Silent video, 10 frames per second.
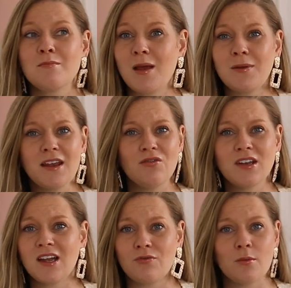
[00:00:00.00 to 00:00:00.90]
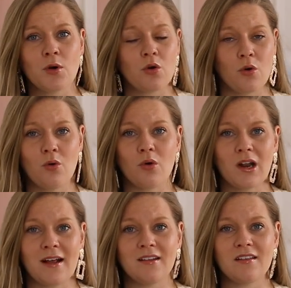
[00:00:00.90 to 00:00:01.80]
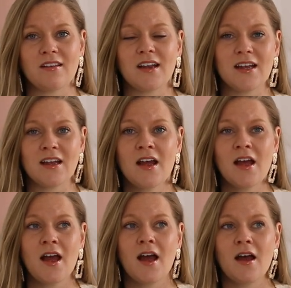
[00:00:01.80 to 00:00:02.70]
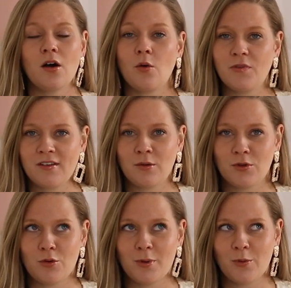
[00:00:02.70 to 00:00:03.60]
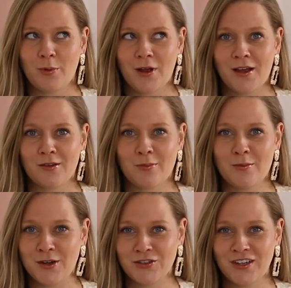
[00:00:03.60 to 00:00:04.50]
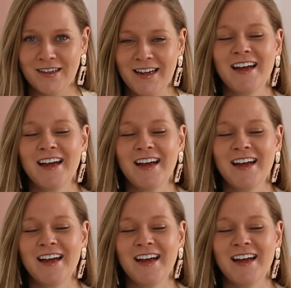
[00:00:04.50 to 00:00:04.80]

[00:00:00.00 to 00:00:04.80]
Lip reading: maybe even give them a call and see, obviously with your bill payer's permission.